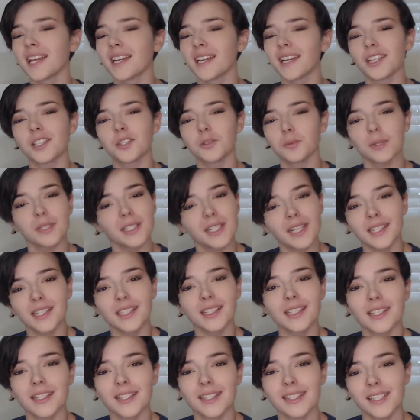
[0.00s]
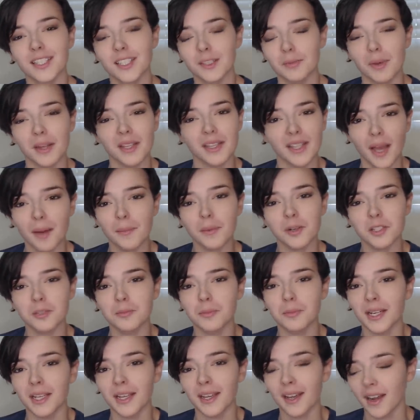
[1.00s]
it's ridiculous to spend that much
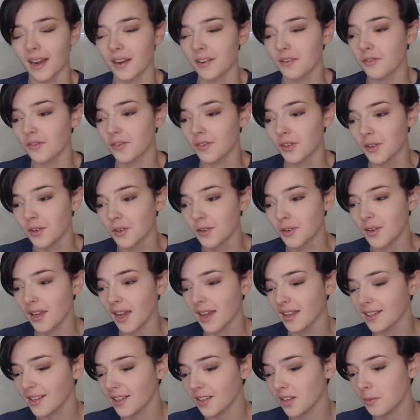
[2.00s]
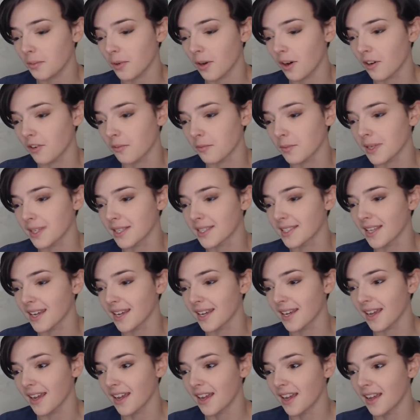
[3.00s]
money on food. And the other part of me is
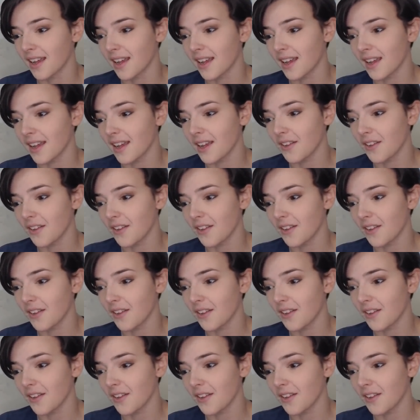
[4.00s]
like, if I